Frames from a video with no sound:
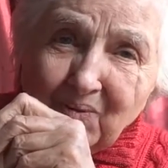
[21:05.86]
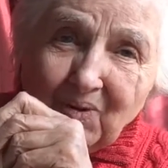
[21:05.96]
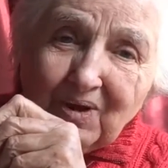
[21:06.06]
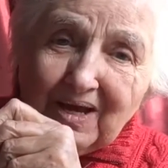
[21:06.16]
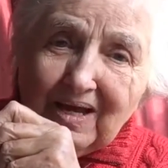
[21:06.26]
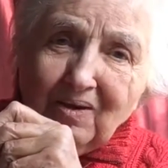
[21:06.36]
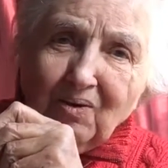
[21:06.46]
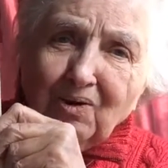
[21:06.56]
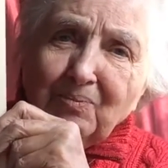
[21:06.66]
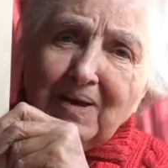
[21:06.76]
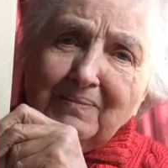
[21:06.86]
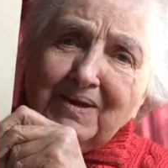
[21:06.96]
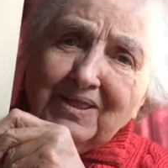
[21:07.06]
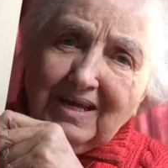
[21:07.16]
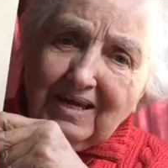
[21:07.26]
walking or
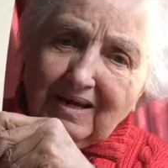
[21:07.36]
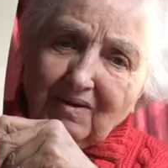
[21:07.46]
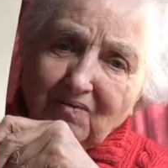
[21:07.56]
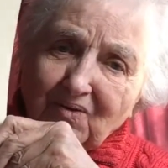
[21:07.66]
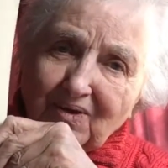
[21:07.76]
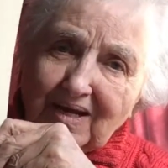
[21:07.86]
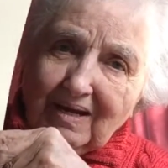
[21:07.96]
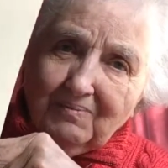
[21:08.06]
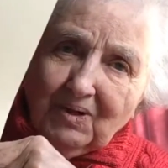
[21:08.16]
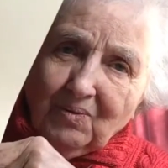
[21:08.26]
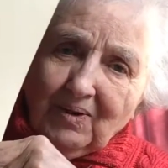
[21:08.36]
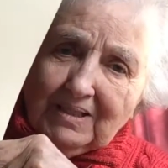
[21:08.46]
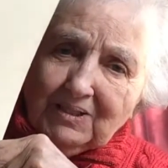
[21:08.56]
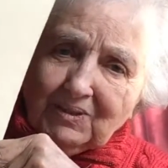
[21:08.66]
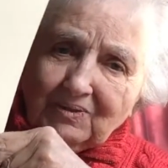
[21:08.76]
maybe thinking of walking. I'm not
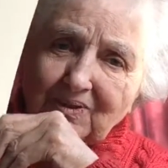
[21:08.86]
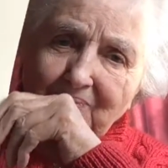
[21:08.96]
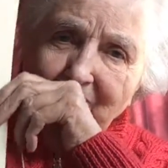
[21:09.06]
quite sure.